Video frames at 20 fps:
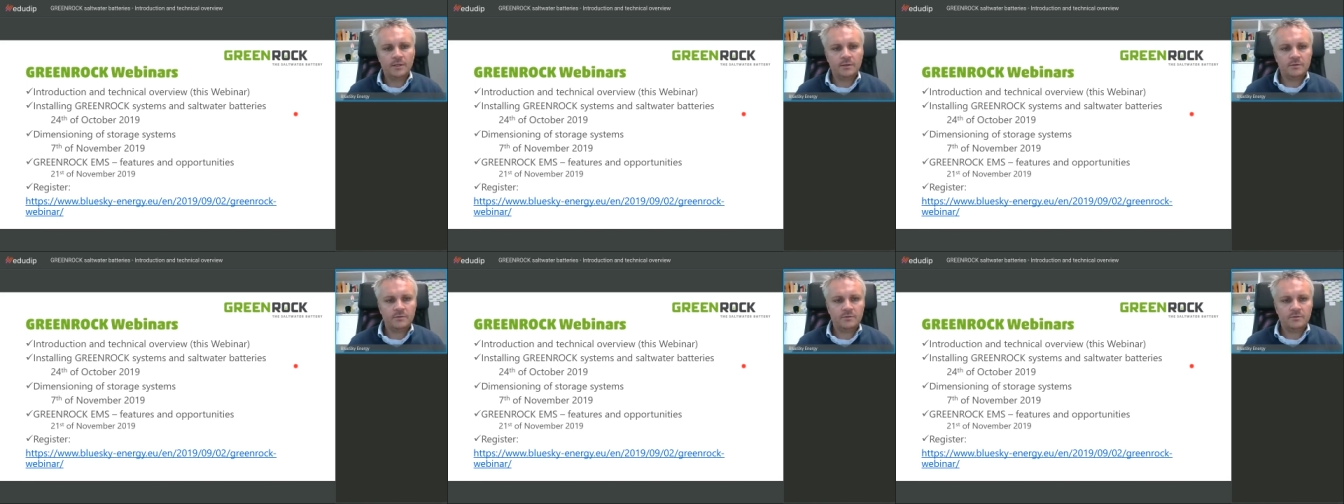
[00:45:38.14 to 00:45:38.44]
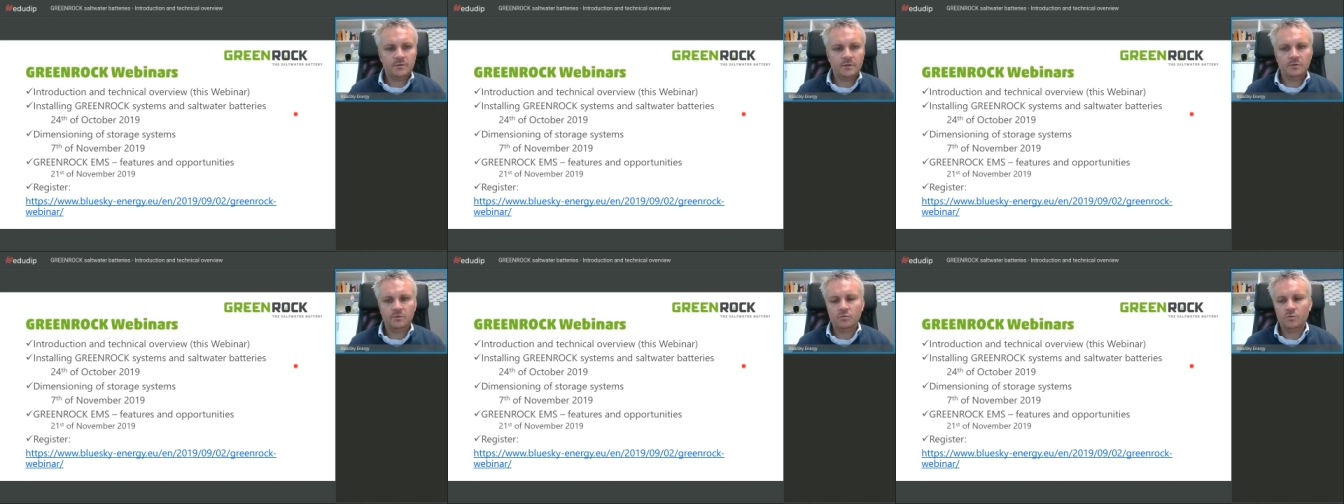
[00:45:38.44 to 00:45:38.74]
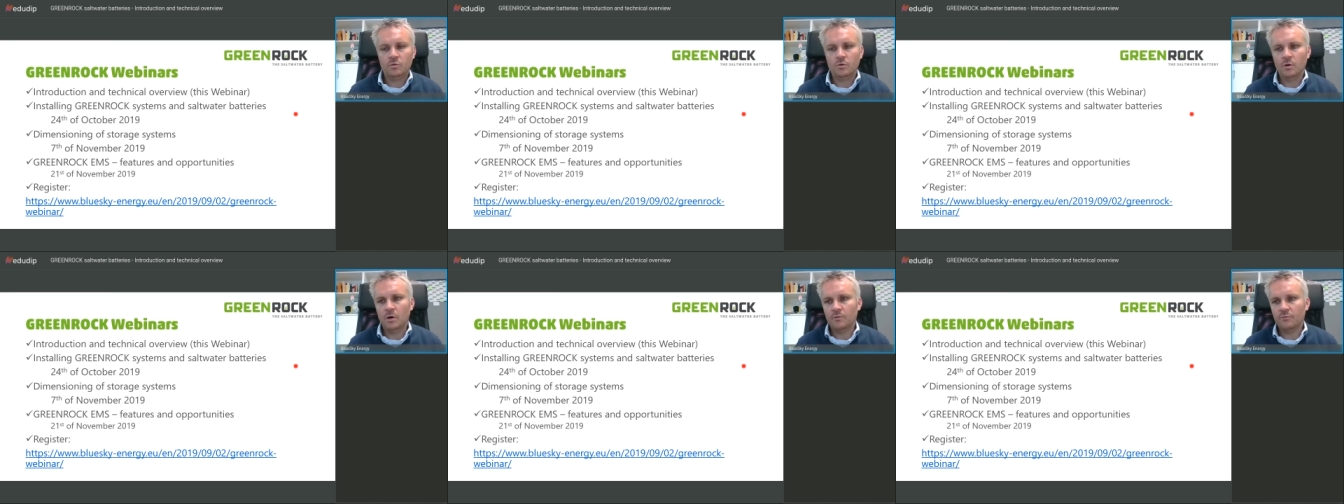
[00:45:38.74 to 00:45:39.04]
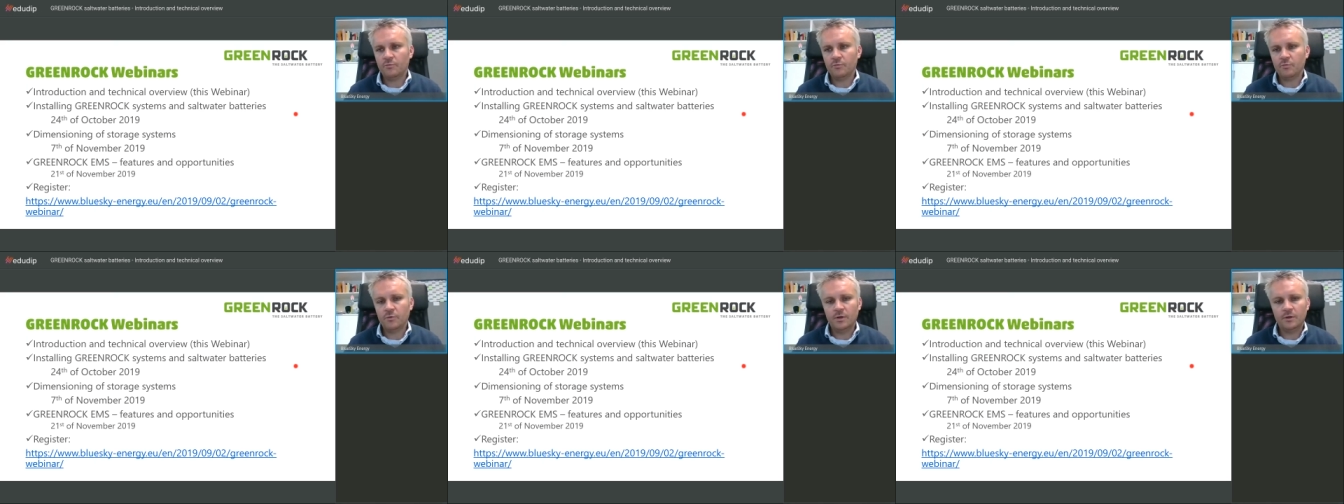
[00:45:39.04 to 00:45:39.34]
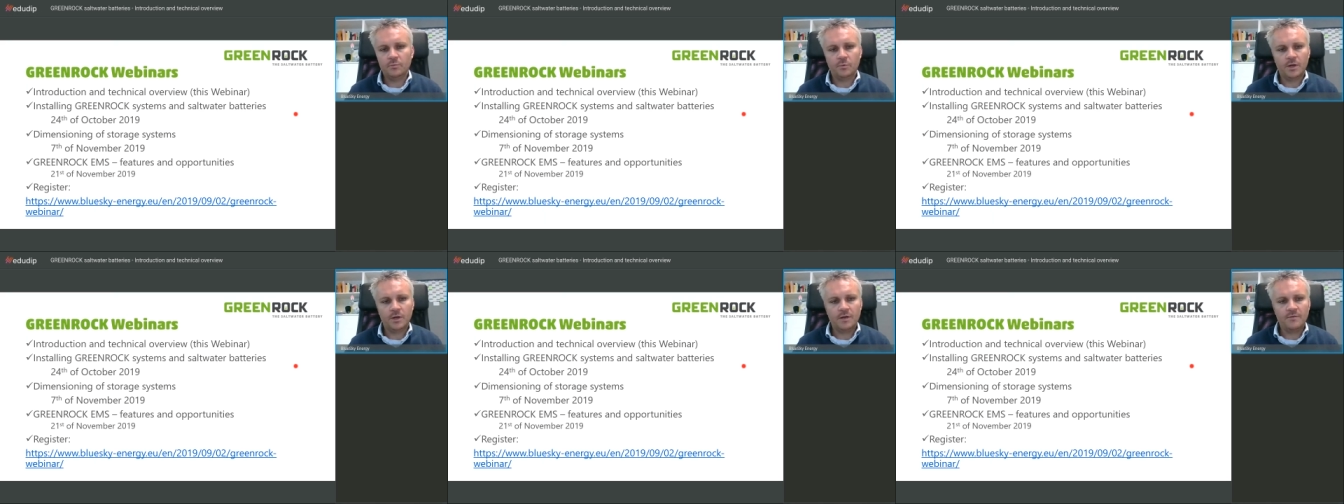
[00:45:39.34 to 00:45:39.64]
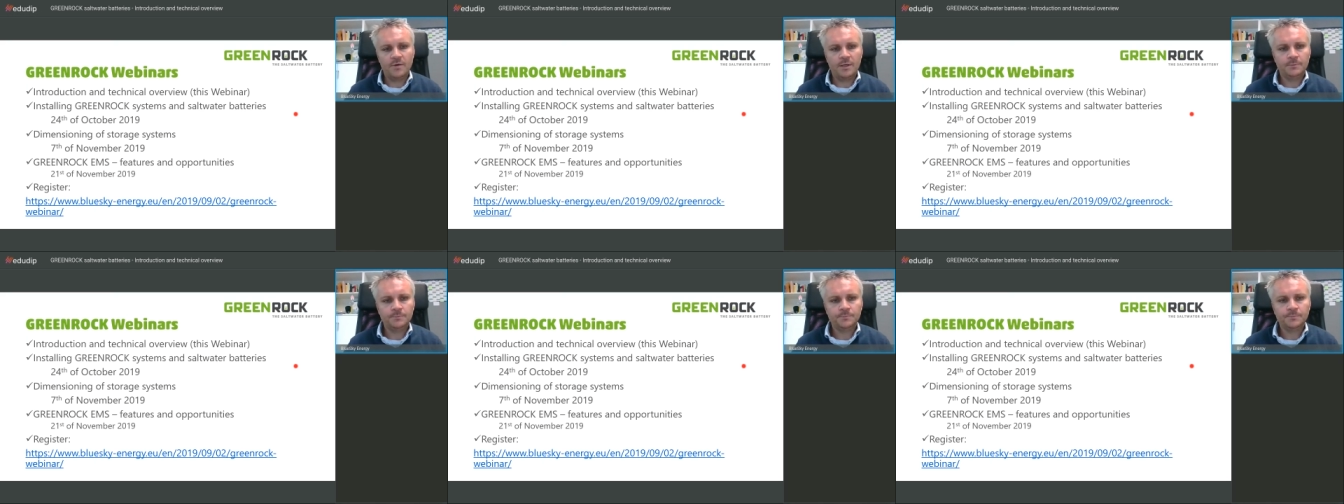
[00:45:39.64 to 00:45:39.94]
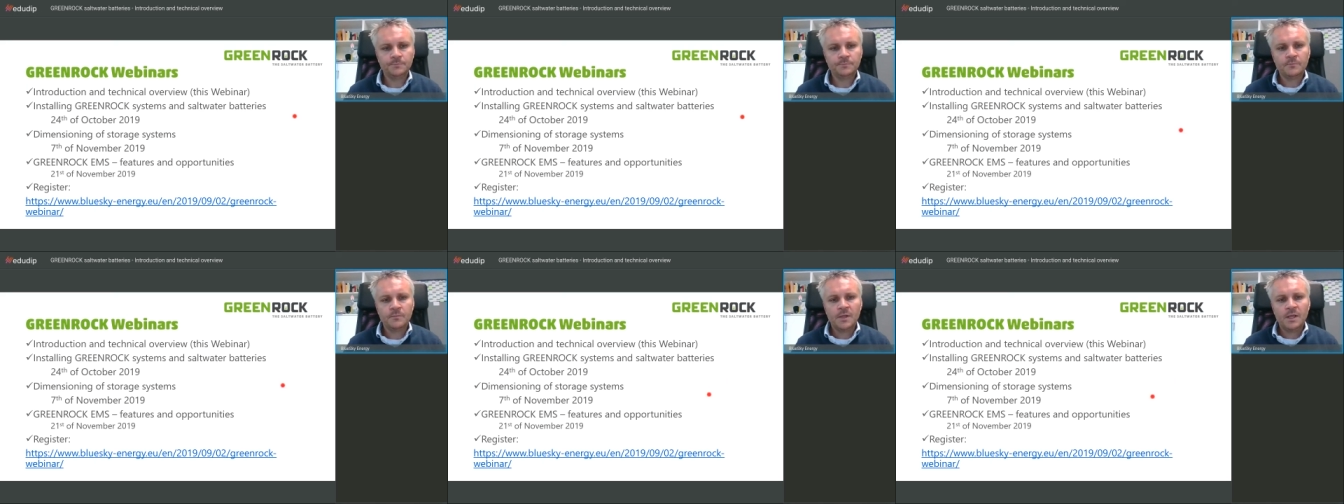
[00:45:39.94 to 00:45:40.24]
And then we have got another
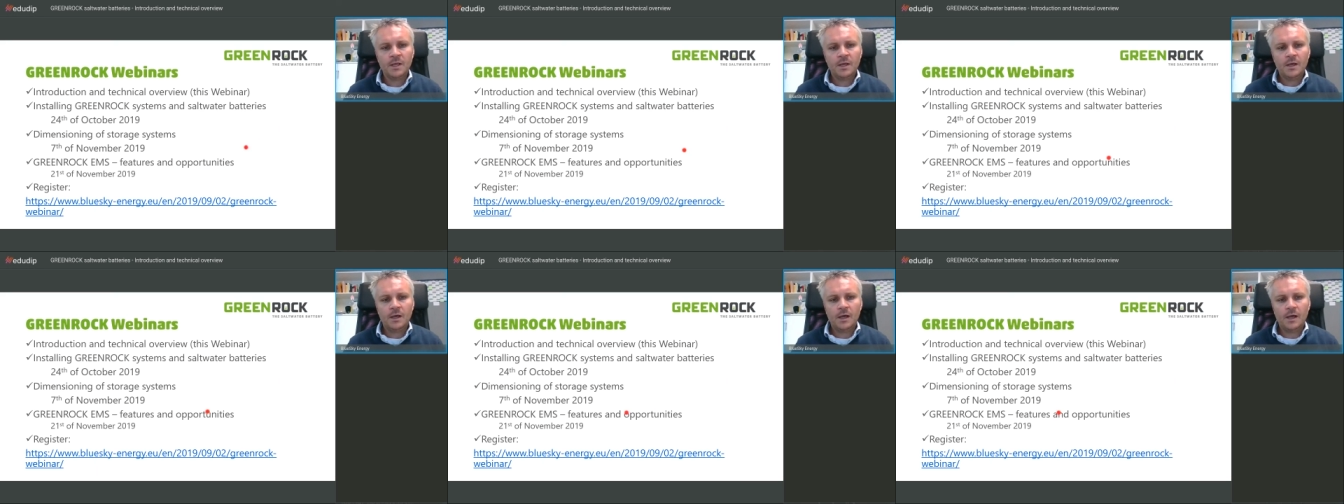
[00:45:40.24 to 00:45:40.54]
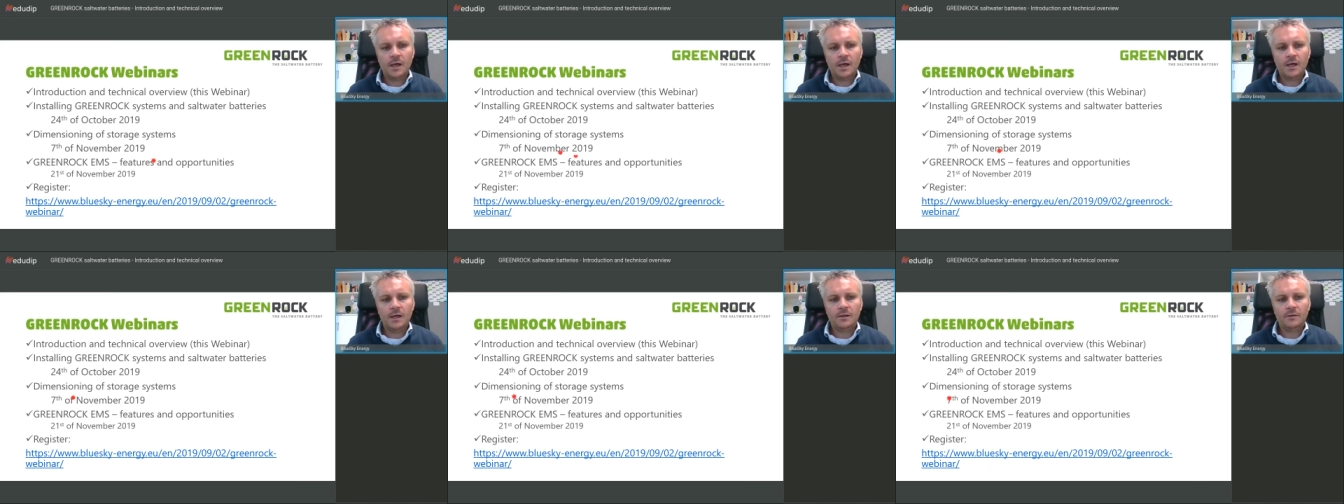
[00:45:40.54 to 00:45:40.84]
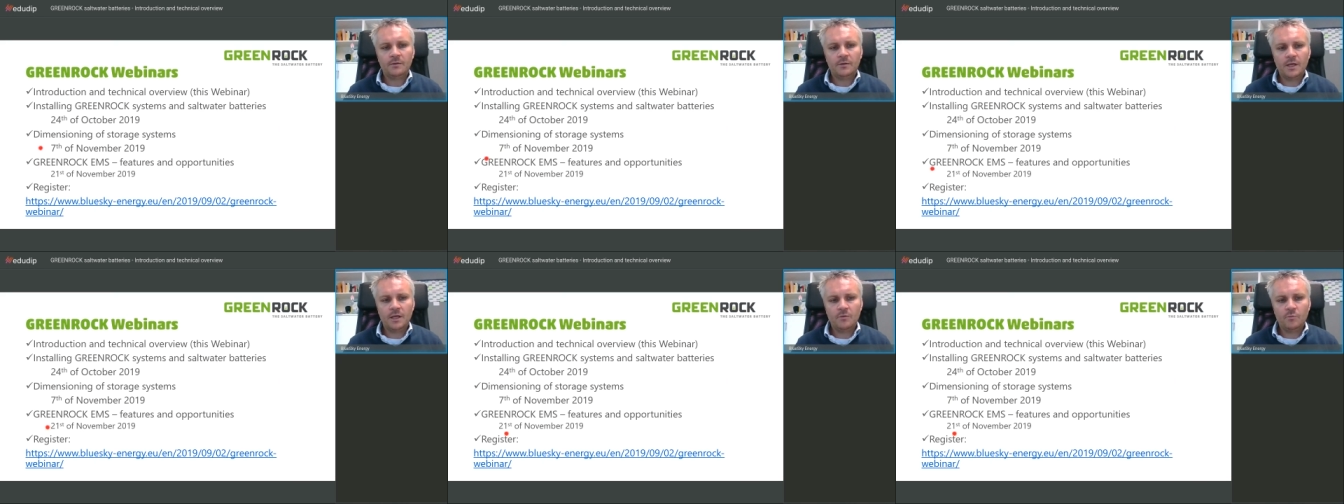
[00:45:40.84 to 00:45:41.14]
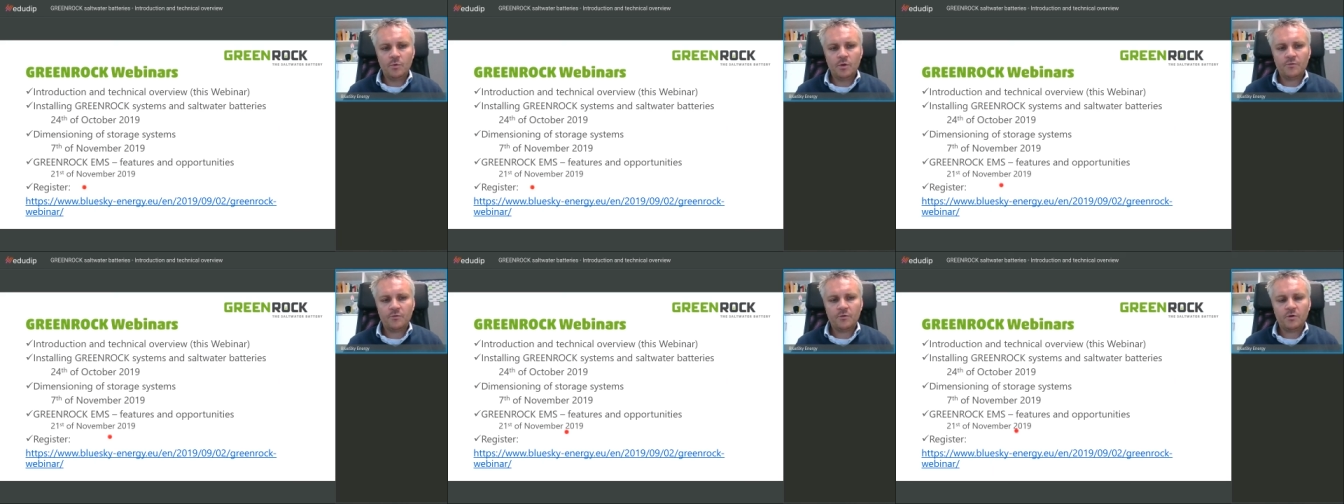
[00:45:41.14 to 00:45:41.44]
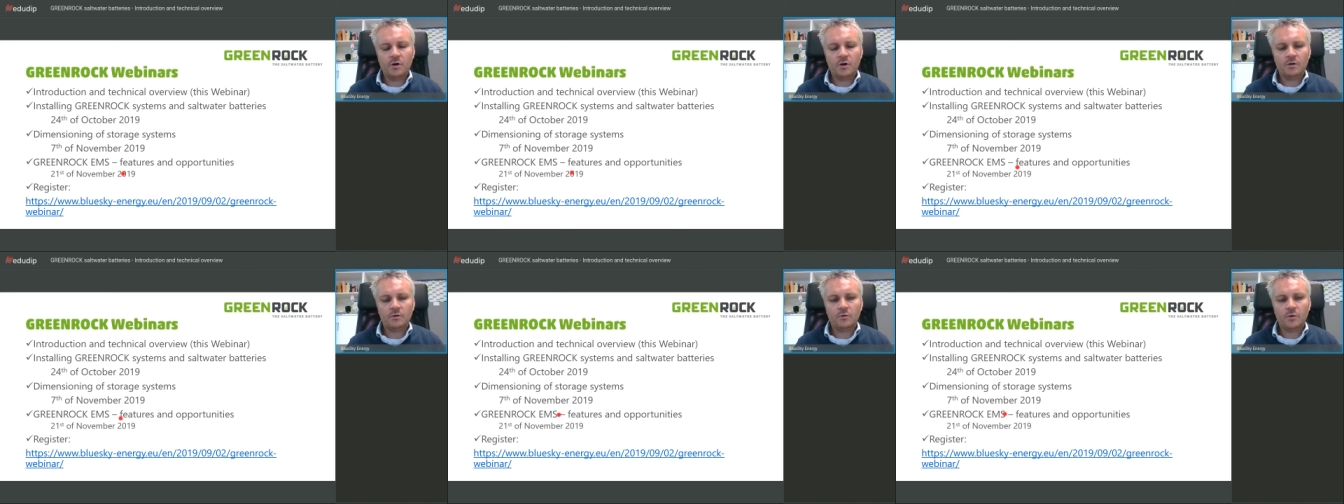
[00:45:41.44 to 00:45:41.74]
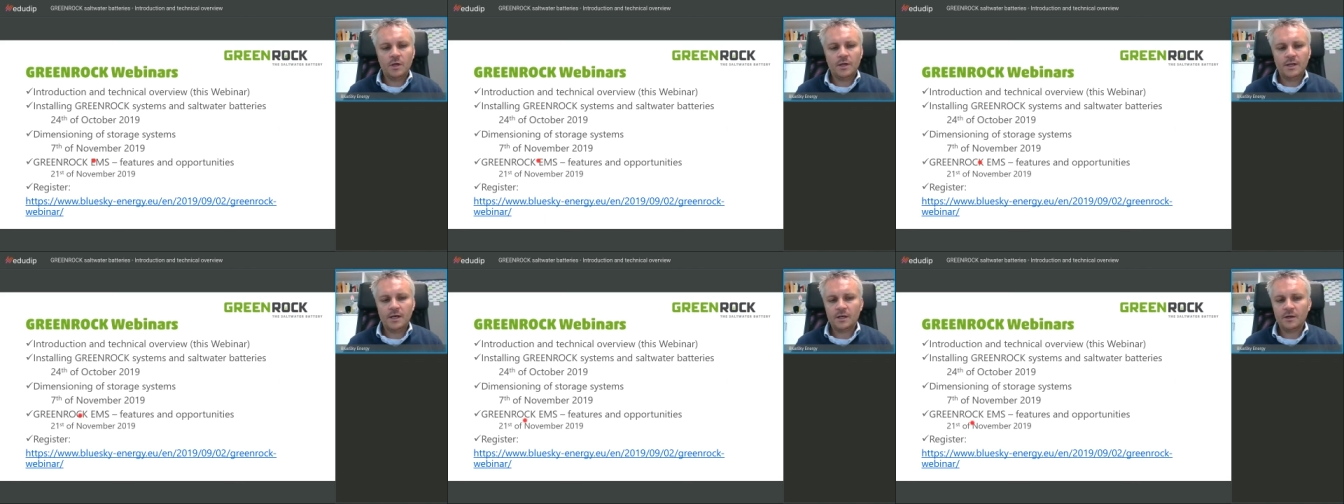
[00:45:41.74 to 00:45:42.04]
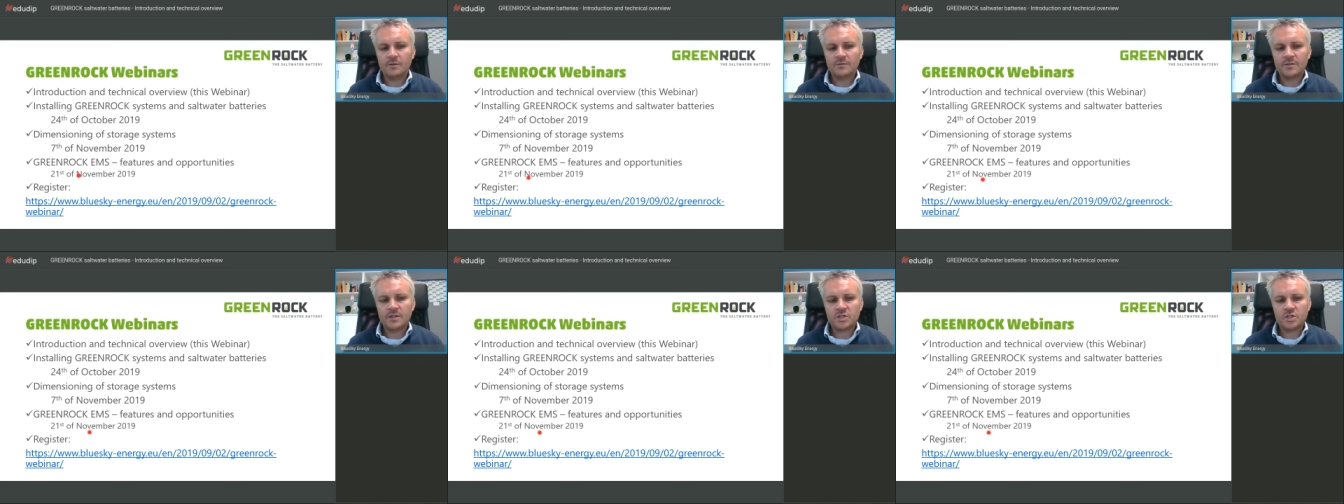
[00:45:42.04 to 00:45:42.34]
session coming up on the 21st of
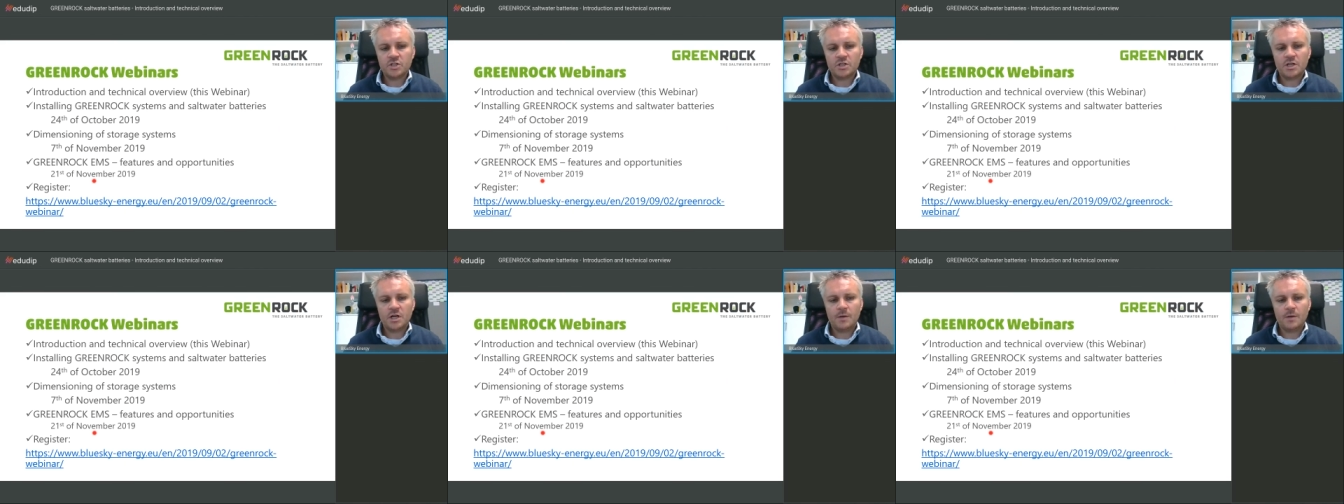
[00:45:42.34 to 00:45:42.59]
November